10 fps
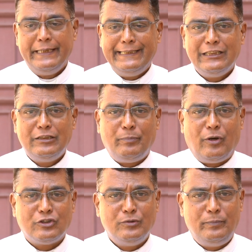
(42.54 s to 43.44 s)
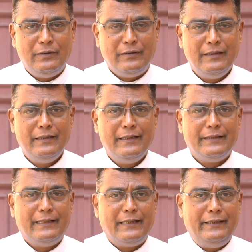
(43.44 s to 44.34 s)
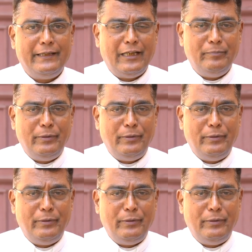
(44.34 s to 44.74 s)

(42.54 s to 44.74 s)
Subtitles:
Is it possible that there can